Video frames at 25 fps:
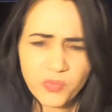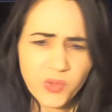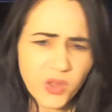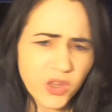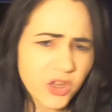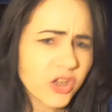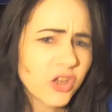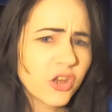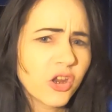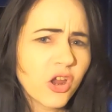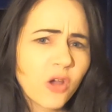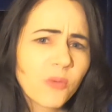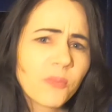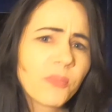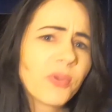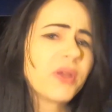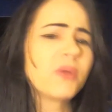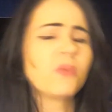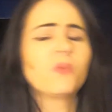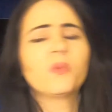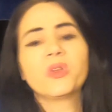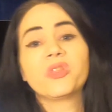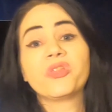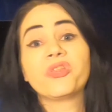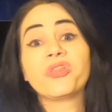you know,
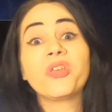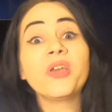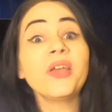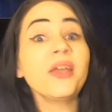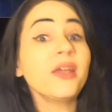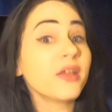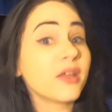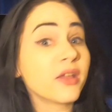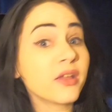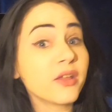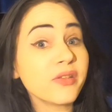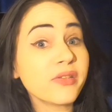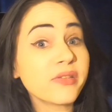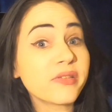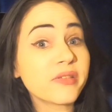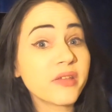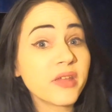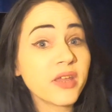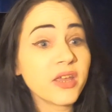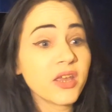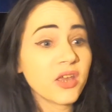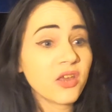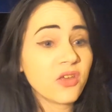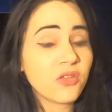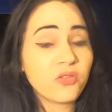but with this,
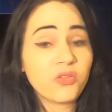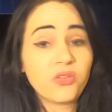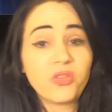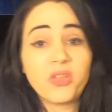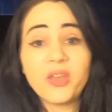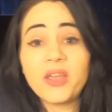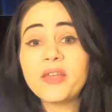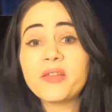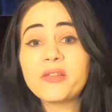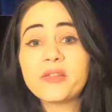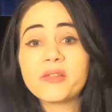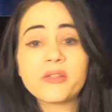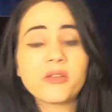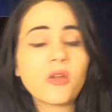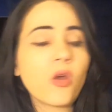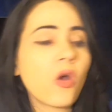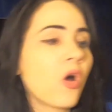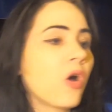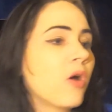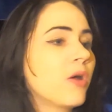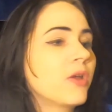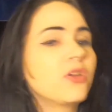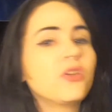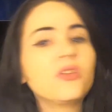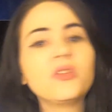this,
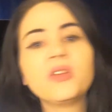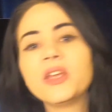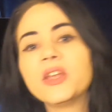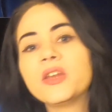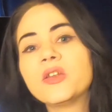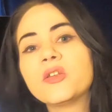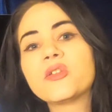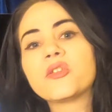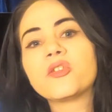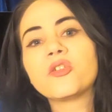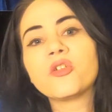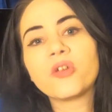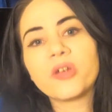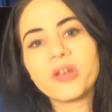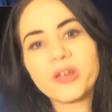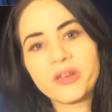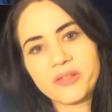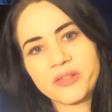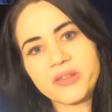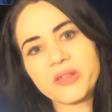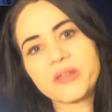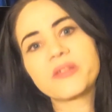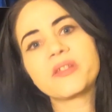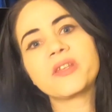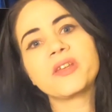all you need is your
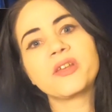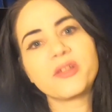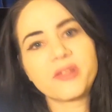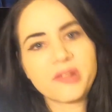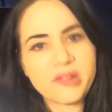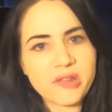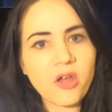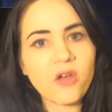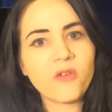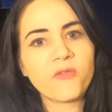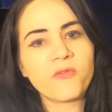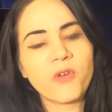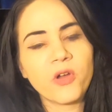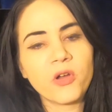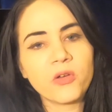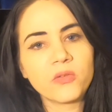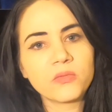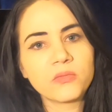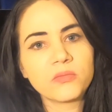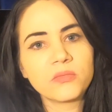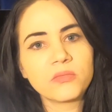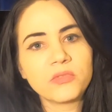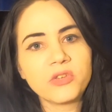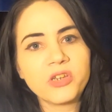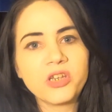existing cell phone.
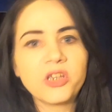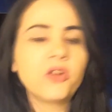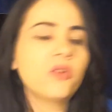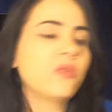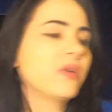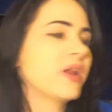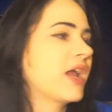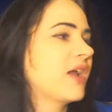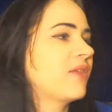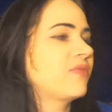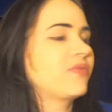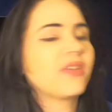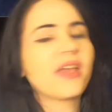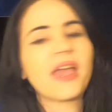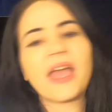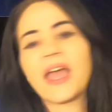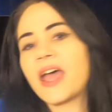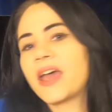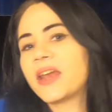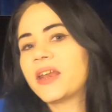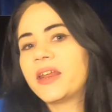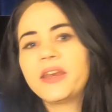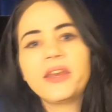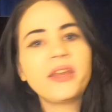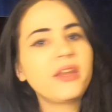You don't have to
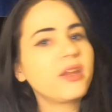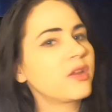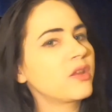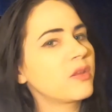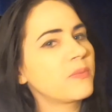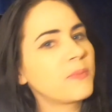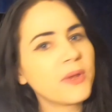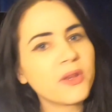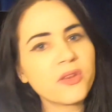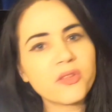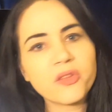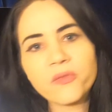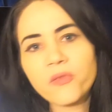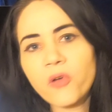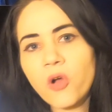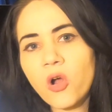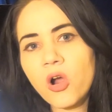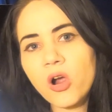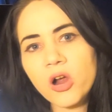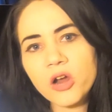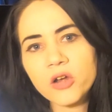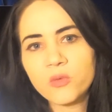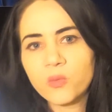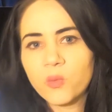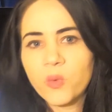add any expensive
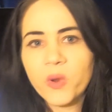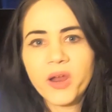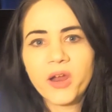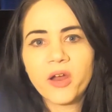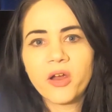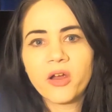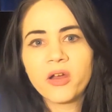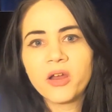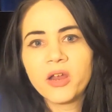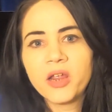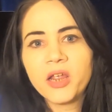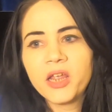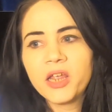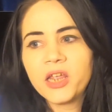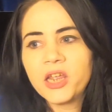hardware.